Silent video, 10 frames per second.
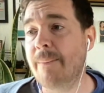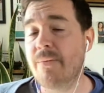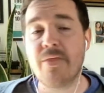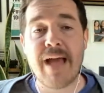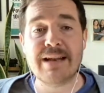
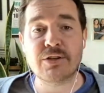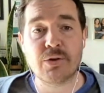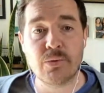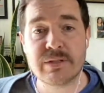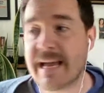Then
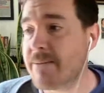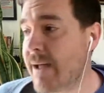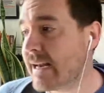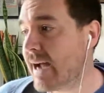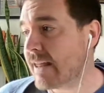Tuesday,
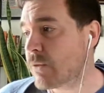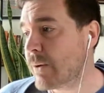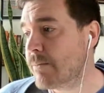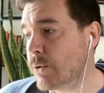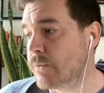May 9th, we
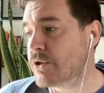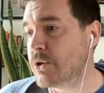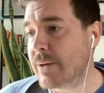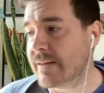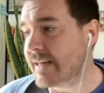move
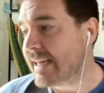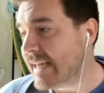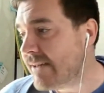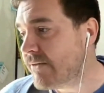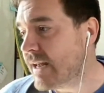to in the
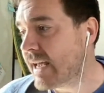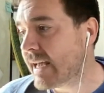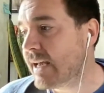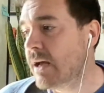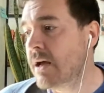evening,